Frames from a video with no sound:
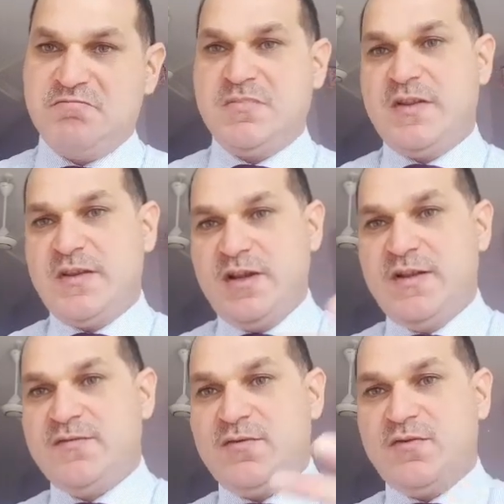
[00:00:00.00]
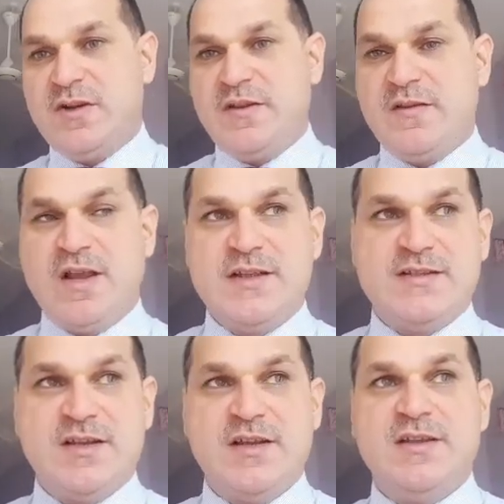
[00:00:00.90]
in the left or in the right
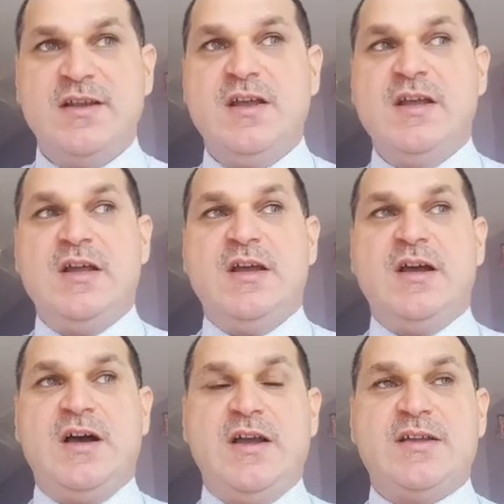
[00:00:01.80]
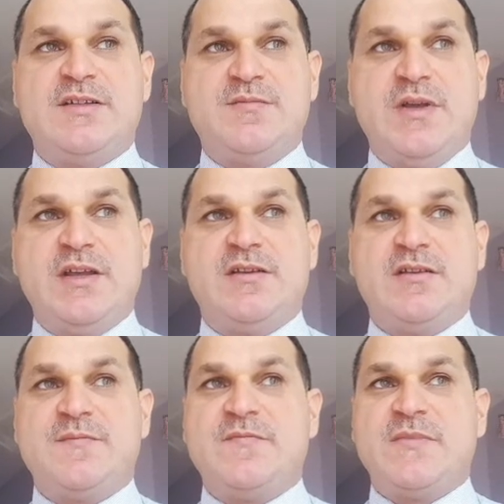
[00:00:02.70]
side, I expect
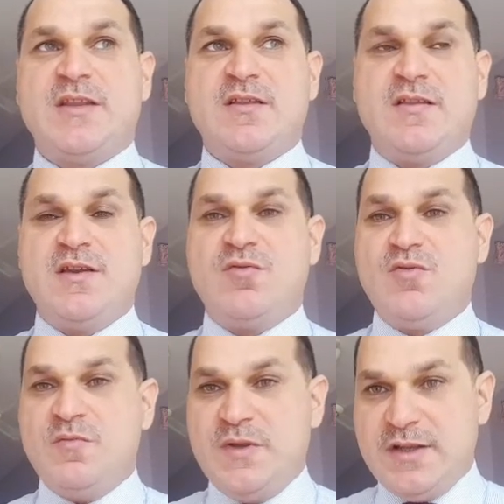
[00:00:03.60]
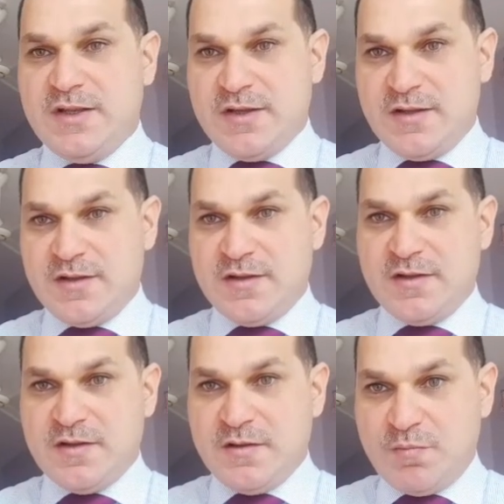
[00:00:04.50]
there will be a
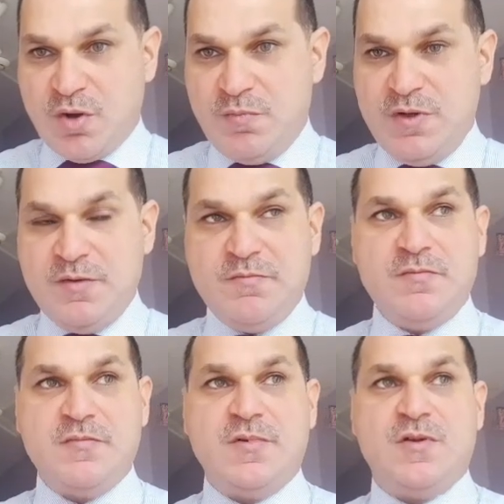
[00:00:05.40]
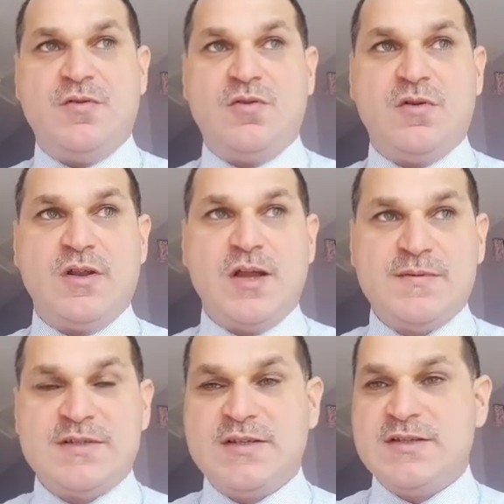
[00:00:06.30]
problem or
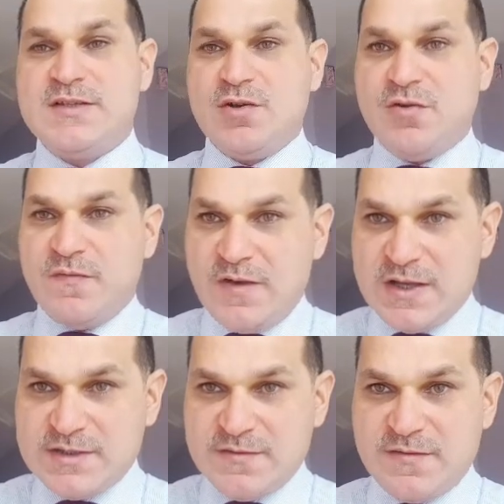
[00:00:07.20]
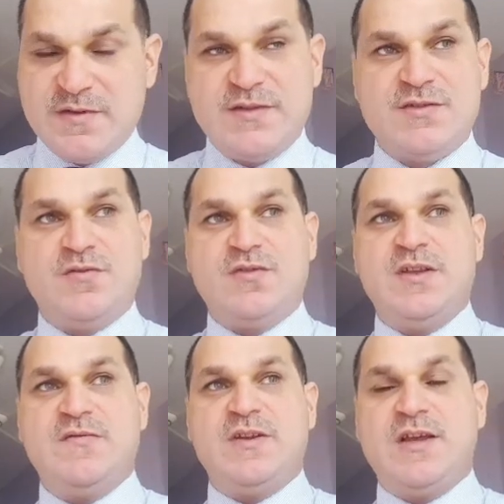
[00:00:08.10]
absence of vas deferens, or
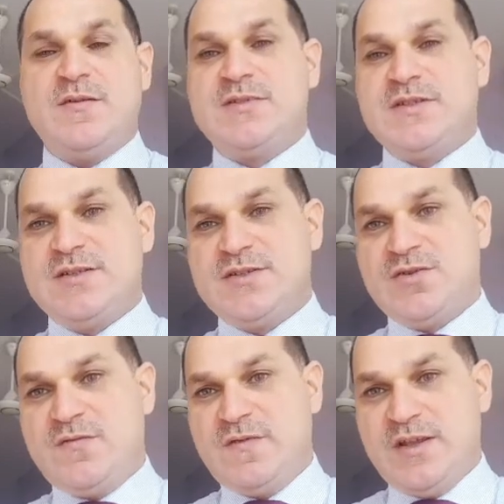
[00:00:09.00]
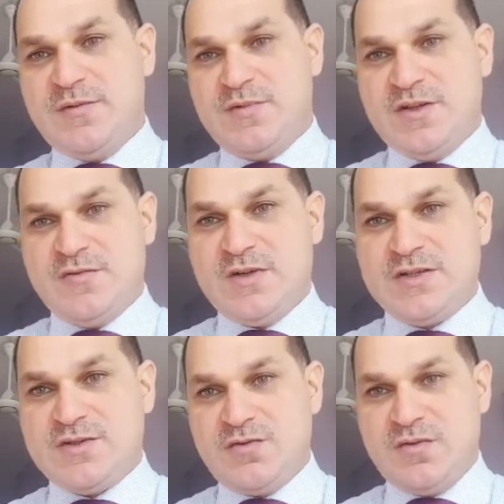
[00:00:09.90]
even absence of the
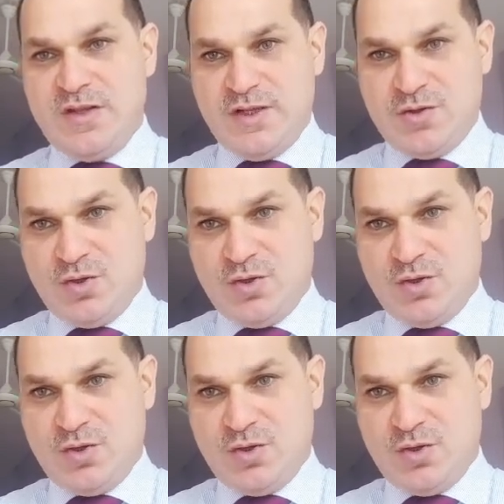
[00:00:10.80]
epididymis on the